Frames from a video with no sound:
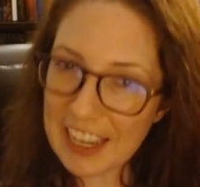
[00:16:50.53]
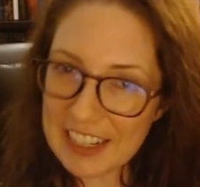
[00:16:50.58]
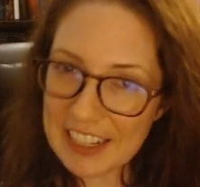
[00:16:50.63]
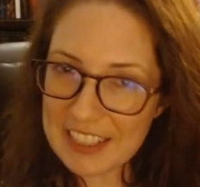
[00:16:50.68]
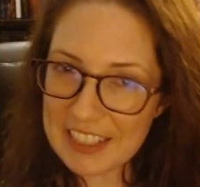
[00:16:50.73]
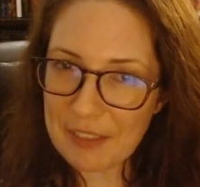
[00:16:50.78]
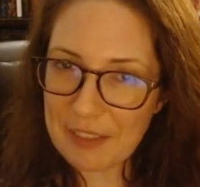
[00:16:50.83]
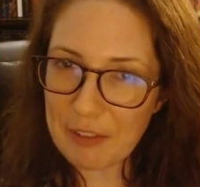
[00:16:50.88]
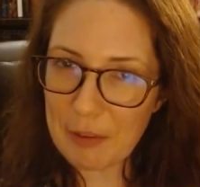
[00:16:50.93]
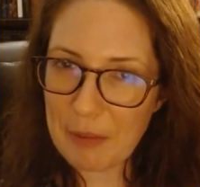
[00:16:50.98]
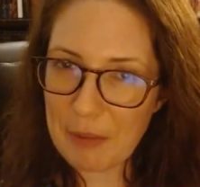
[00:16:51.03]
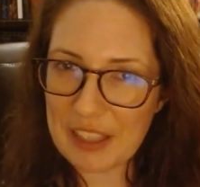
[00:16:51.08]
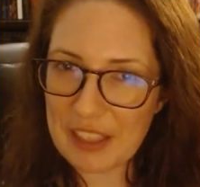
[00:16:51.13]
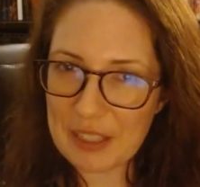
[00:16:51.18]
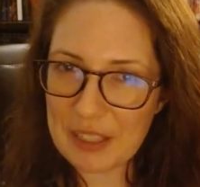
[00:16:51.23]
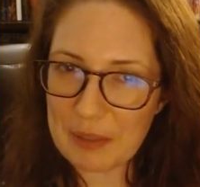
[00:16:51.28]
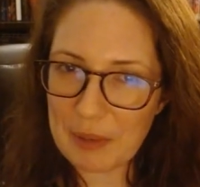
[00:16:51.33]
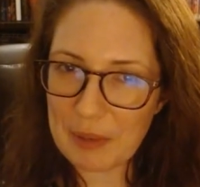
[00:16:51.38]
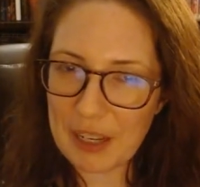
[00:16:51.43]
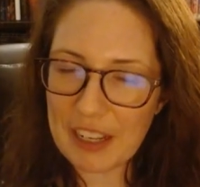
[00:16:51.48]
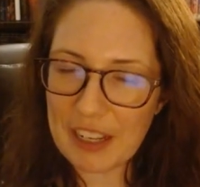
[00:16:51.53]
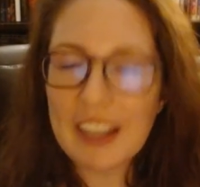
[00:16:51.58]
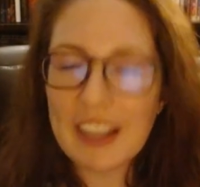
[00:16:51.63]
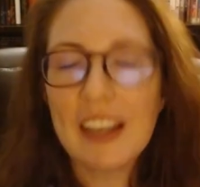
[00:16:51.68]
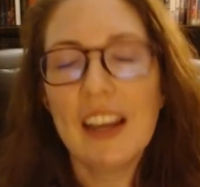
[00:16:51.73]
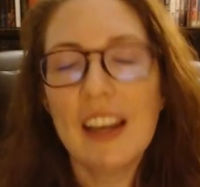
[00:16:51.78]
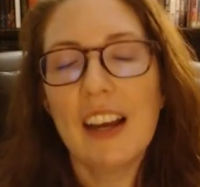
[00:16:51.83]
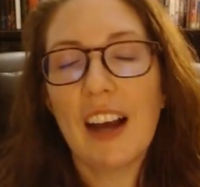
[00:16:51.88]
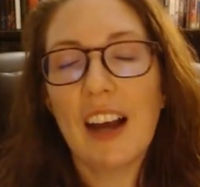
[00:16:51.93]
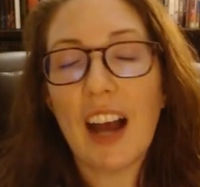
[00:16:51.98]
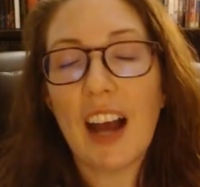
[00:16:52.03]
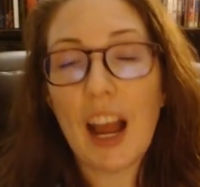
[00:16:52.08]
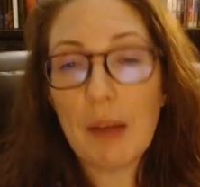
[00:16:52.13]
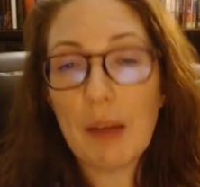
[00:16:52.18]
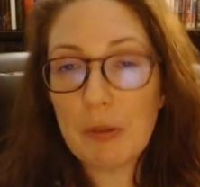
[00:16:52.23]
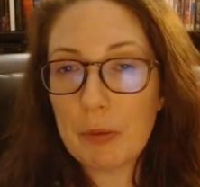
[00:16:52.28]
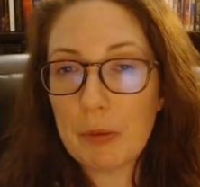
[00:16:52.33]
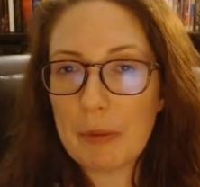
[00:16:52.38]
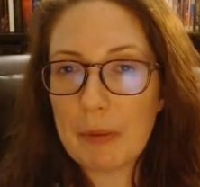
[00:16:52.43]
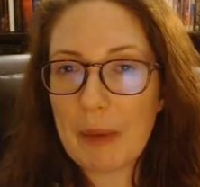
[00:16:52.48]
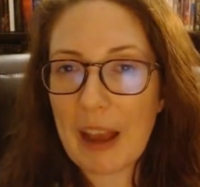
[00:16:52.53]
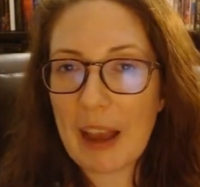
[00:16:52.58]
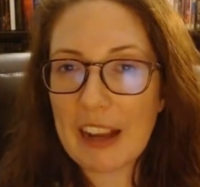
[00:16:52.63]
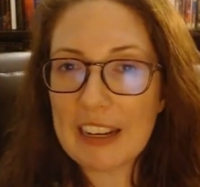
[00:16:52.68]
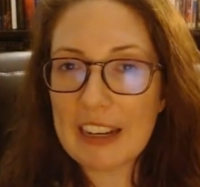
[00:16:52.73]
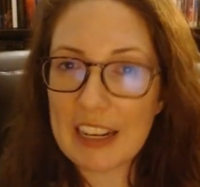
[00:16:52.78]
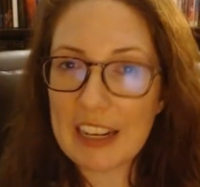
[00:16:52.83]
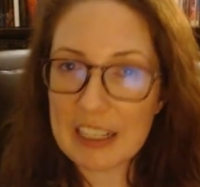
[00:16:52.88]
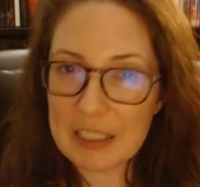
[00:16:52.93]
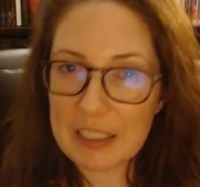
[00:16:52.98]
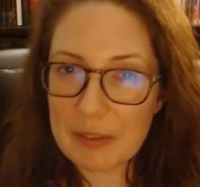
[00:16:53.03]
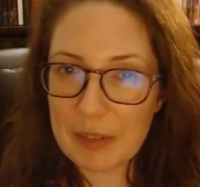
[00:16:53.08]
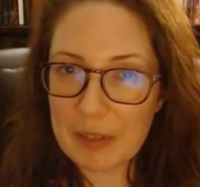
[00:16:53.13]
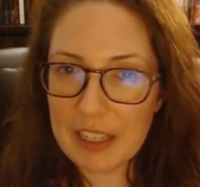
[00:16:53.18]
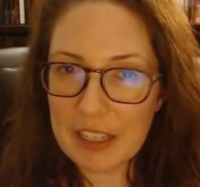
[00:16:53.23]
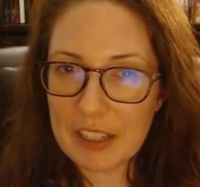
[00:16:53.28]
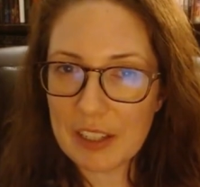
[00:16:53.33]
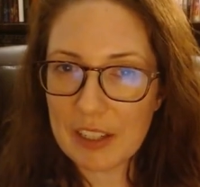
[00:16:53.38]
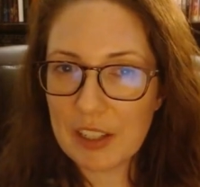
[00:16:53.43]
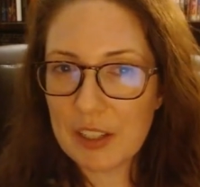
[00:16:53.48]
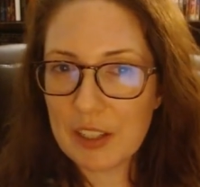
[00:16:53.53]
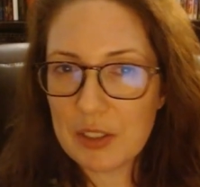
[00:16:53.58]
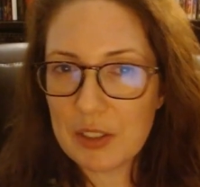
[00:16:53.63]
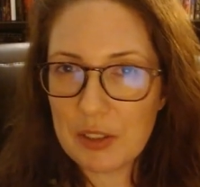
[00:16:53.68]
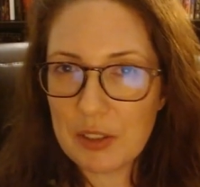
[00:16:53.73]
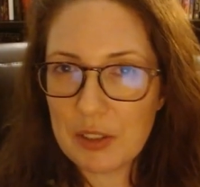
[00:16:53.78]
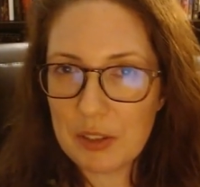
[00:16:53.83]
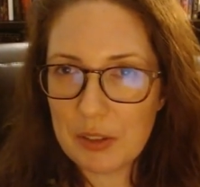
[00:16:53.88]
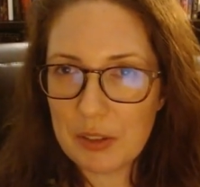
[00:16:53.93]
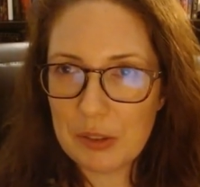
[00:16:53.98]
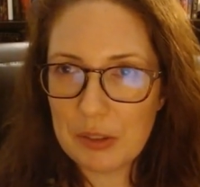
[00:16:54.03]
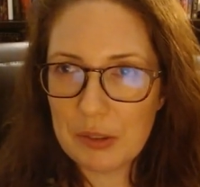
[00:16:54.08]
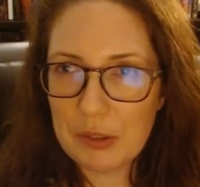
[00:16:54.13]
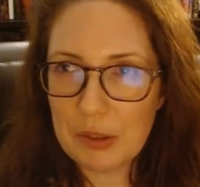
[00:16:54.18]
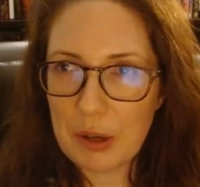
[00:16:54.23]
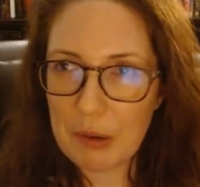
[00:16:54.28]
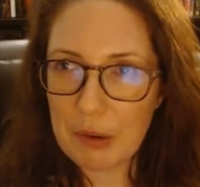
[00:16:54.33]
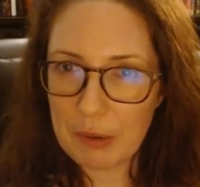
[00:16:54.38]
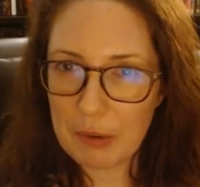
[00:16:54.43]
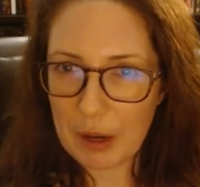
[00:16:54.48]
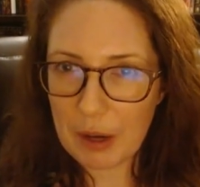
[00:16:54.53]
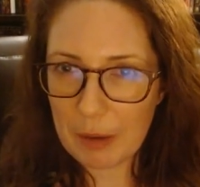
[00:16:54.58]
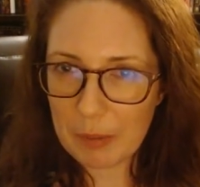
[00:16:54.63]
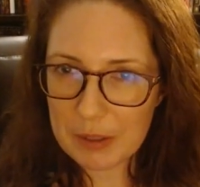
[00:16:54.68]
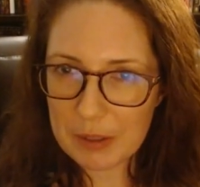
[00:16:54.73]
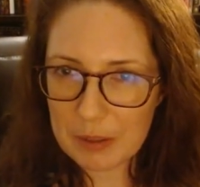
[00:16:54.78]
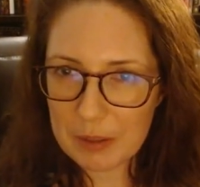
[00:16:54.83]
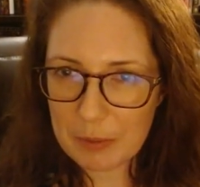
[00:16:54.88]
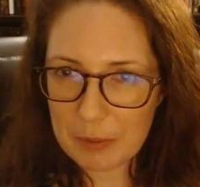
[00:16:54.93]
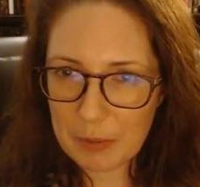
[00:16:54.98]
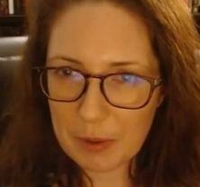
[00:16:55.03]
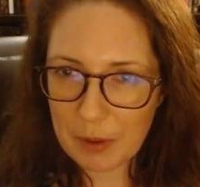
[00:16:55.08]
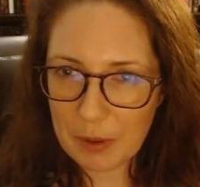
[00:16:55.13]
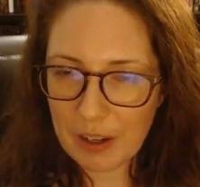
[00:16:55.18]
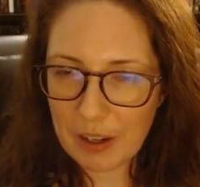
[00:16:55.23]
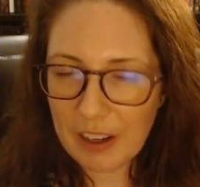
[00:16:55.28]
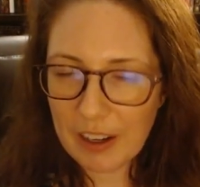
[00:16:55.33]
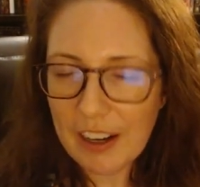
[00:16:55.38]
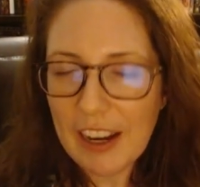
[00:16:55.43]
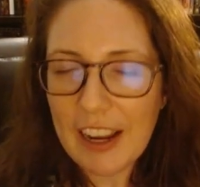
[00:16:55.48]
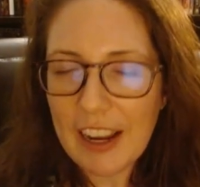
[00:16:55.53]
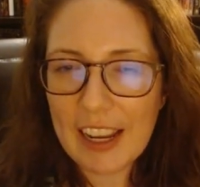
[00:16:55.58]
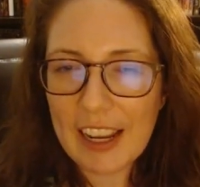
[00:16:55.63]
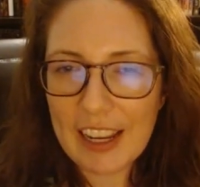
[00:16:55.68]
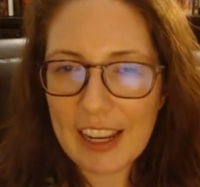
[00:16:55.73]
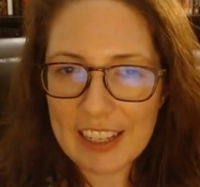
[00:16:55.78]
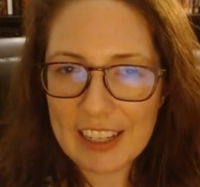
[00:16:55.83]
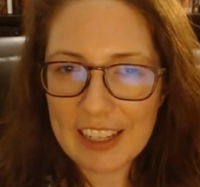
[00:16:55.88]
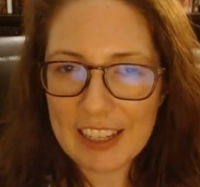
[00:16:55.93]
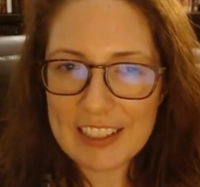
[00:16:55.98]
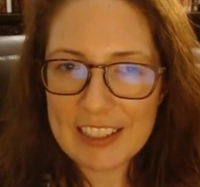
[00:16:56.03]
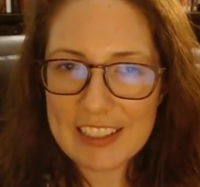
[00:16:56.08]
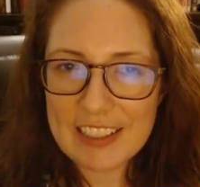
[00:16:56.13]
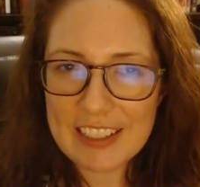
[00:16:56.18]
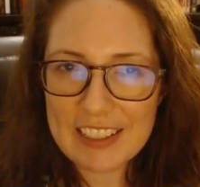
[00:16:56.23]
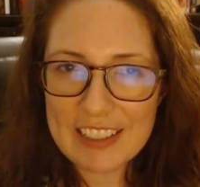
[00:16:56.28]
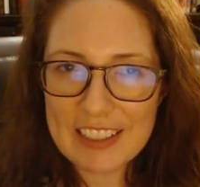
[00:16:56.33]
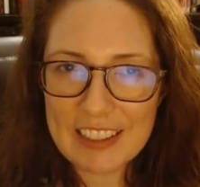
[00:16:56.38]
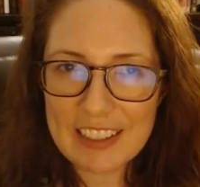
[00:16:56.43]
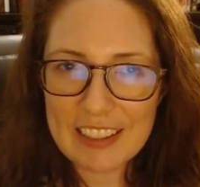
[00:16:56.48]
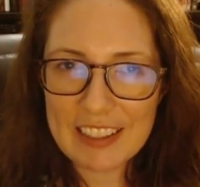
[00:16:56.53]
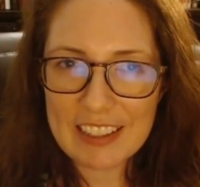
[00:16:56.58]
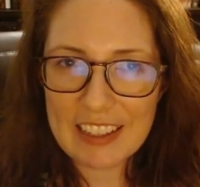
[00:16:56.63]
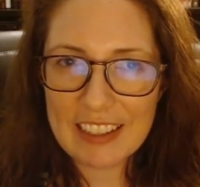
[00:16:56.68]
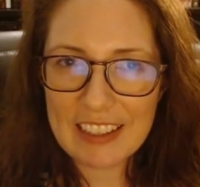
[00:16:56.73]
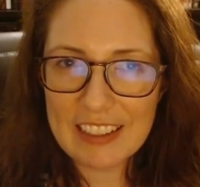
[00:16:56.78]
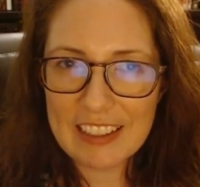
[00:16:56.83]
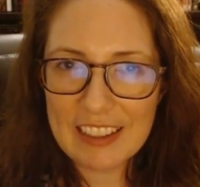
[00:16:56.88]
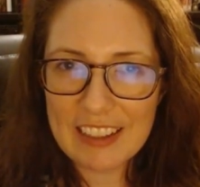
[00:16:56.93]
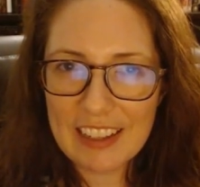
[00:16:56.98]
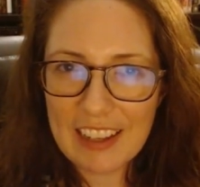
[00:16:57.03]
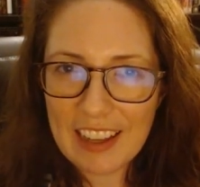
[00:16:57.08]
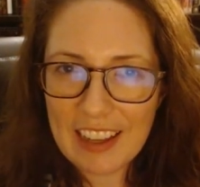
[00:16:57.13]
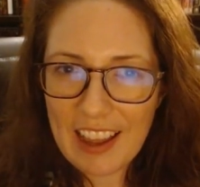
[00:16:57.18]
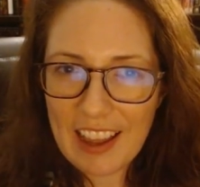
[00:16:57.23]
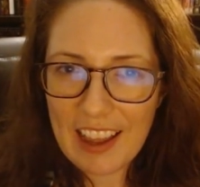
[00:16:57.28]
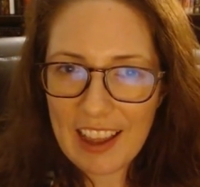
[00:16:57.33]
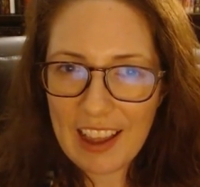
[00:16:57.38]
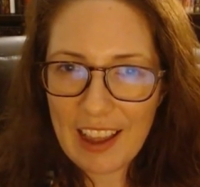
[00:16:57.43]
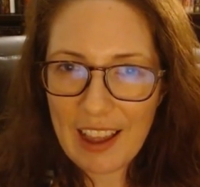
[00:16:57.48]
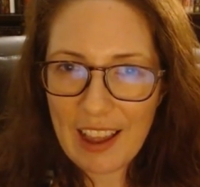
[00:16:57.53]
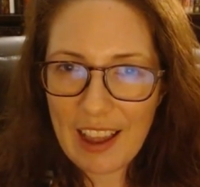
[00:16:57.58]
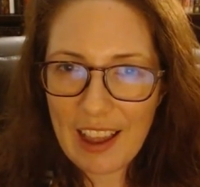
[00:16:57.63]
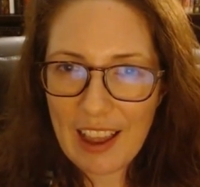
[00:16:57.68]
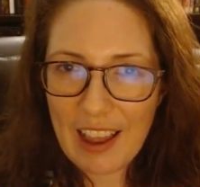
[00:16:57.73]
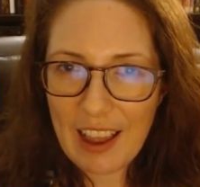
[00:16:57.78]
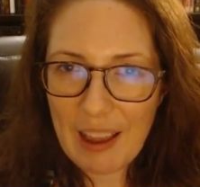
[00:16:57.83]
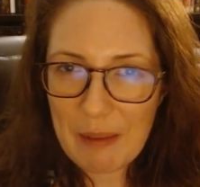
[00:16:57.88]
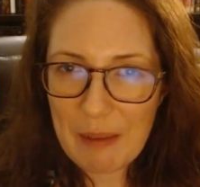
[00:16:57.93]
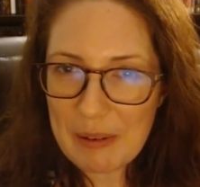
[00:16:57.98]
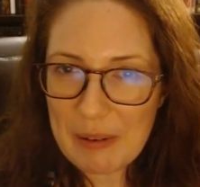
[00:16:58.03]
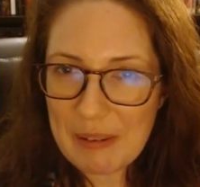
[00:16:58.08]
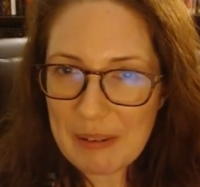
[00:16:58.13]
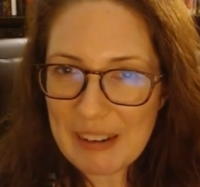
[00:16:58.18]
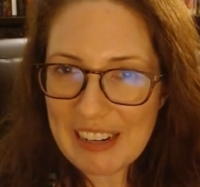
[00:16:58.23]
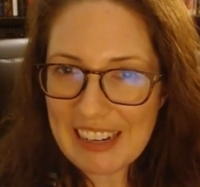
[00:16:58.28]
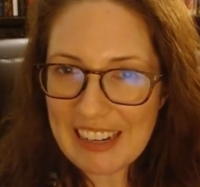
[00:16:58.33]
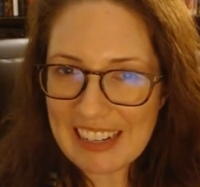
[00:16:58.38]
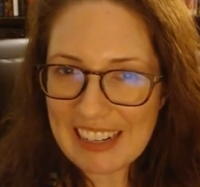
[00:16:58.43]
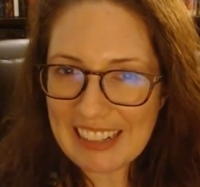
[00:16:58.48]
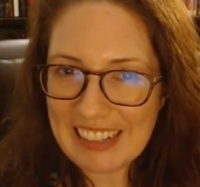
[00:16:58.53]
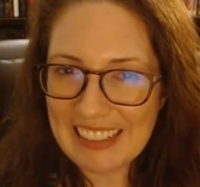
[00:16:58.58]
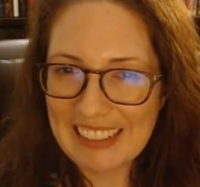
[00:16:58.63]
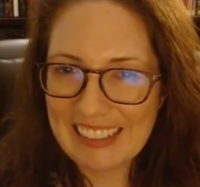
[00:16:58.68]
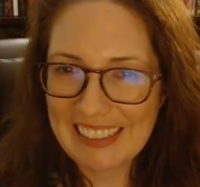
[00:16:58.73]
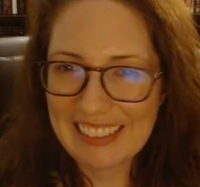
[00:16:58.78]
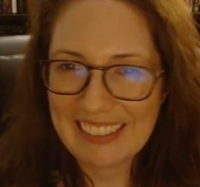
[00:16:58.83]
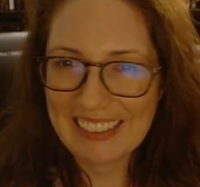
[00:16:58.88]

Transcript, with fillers: that is it for me this week. I will be back next week to ramble some more. And until then, happy reading.